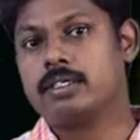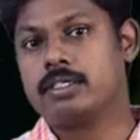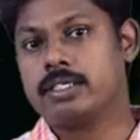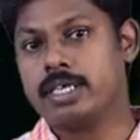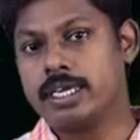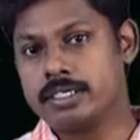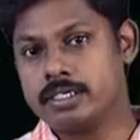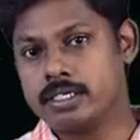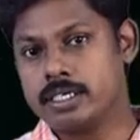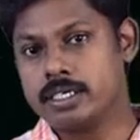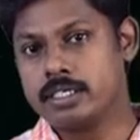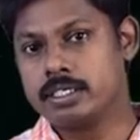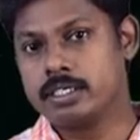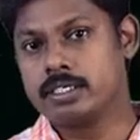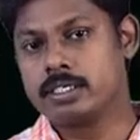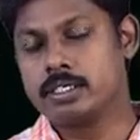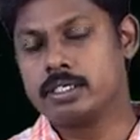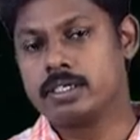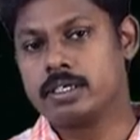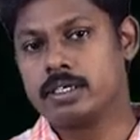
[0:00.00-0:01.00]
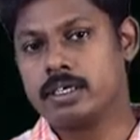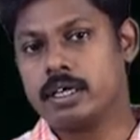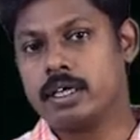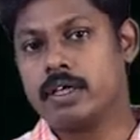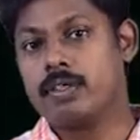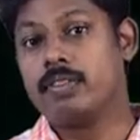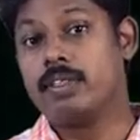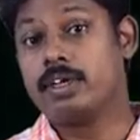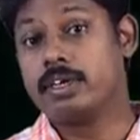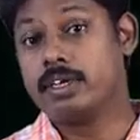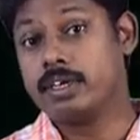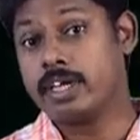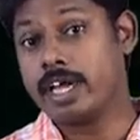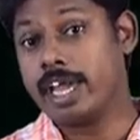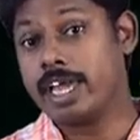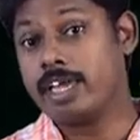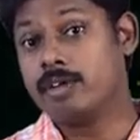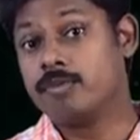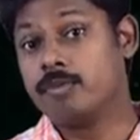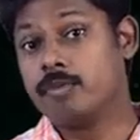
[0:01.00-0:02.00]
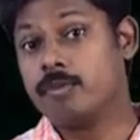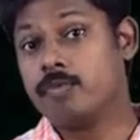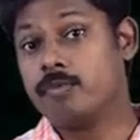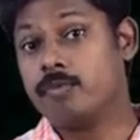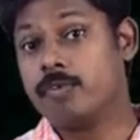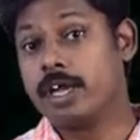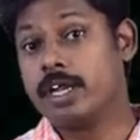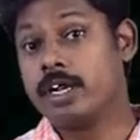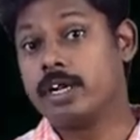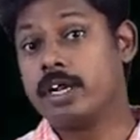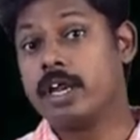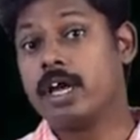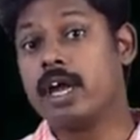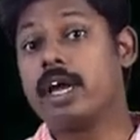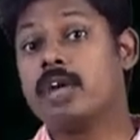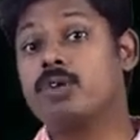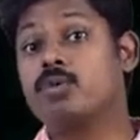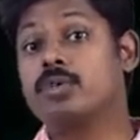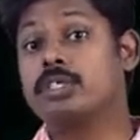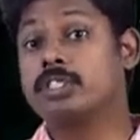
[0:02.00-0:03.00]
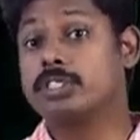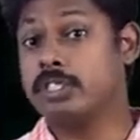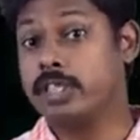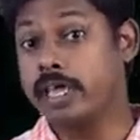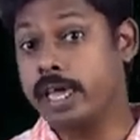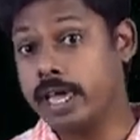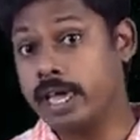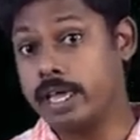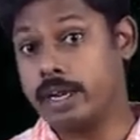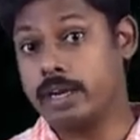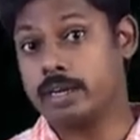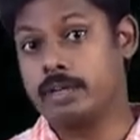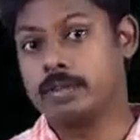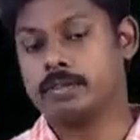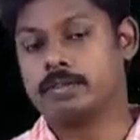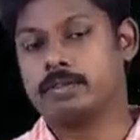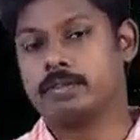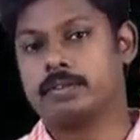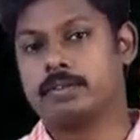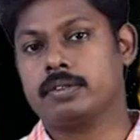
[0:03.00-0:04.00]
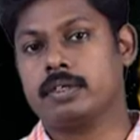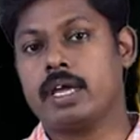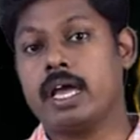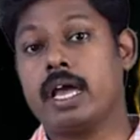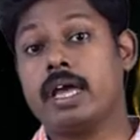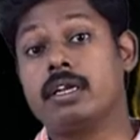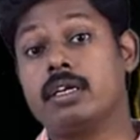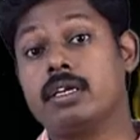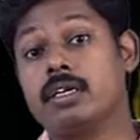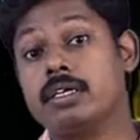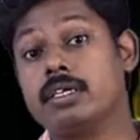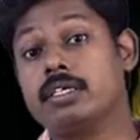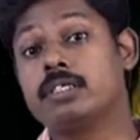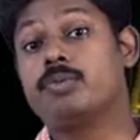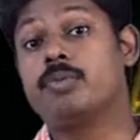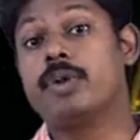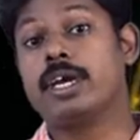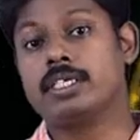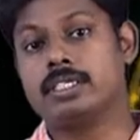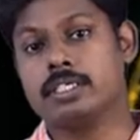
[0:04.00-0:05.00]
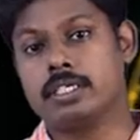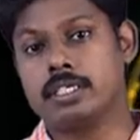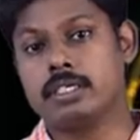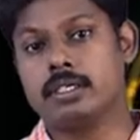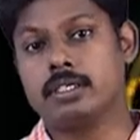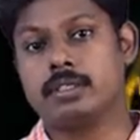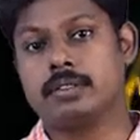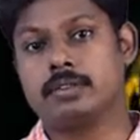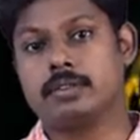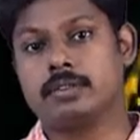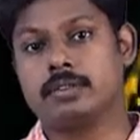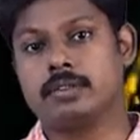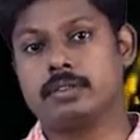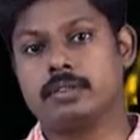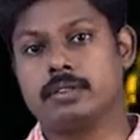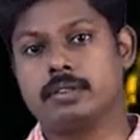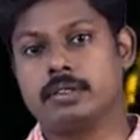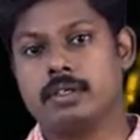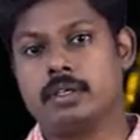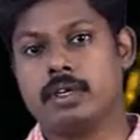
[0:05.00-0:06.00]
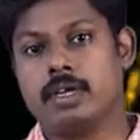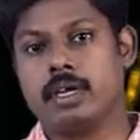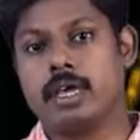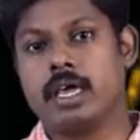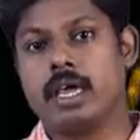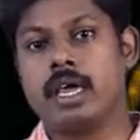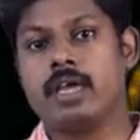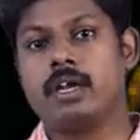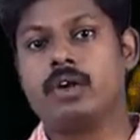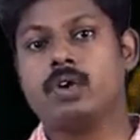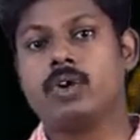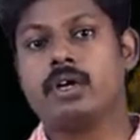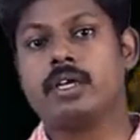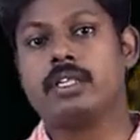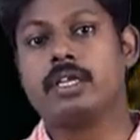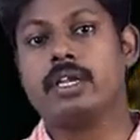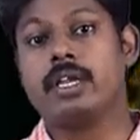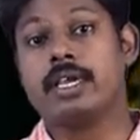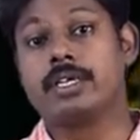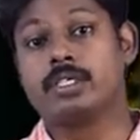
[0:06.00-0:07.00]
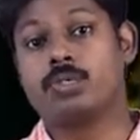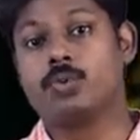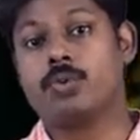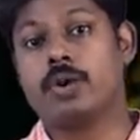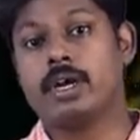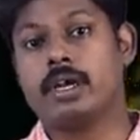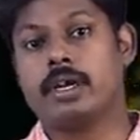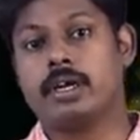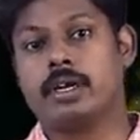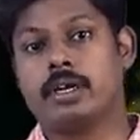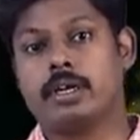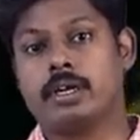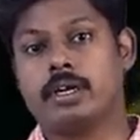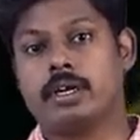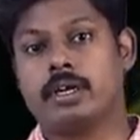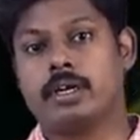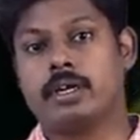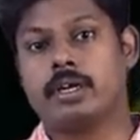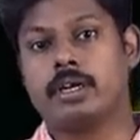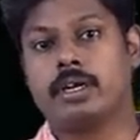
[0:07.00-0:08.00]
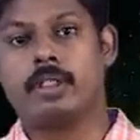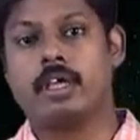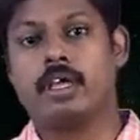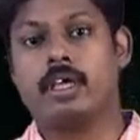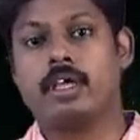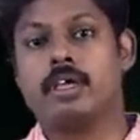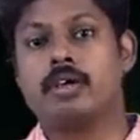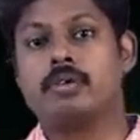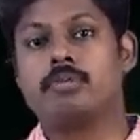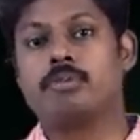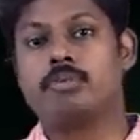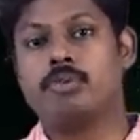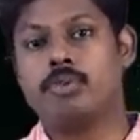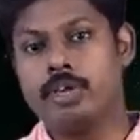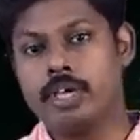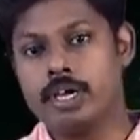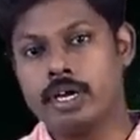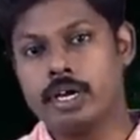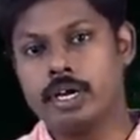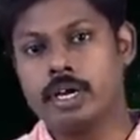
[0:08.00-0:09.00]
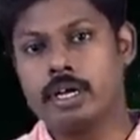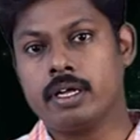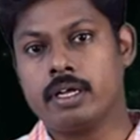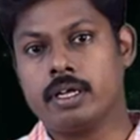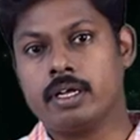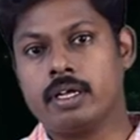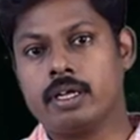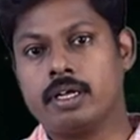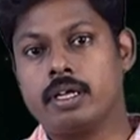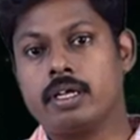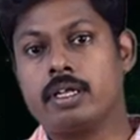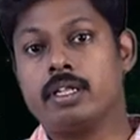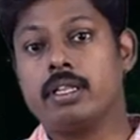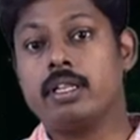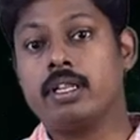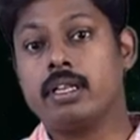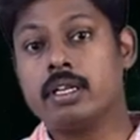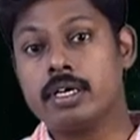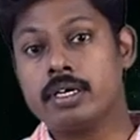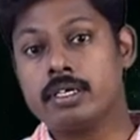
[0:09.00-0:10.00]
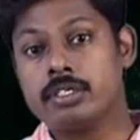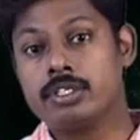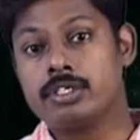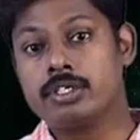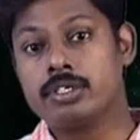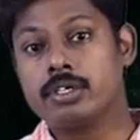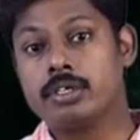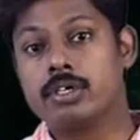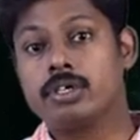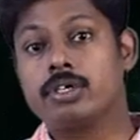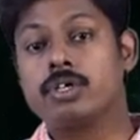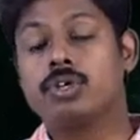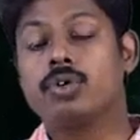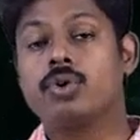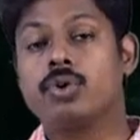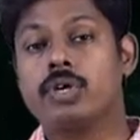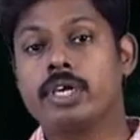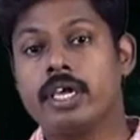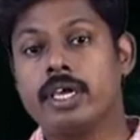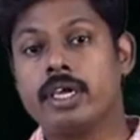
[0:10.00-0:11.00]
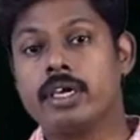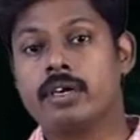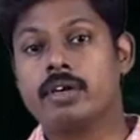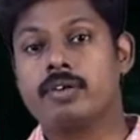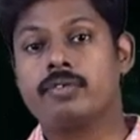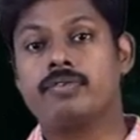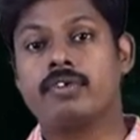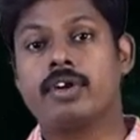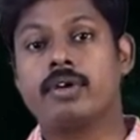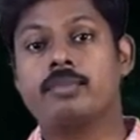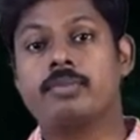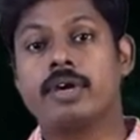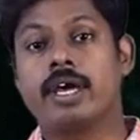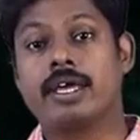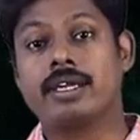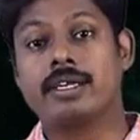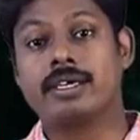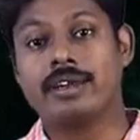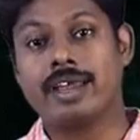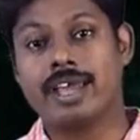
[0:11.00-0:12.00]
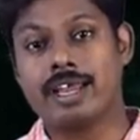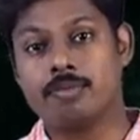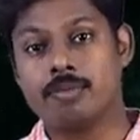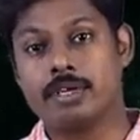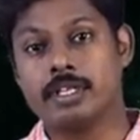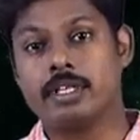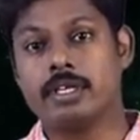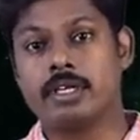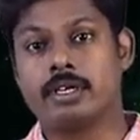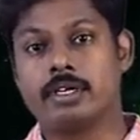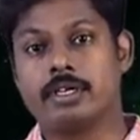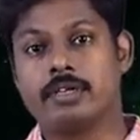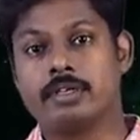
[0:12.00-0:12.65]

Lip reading: tells us the time when I was there and learned bicycle. And look at the next one. Priya learnt cooking from her grandmother.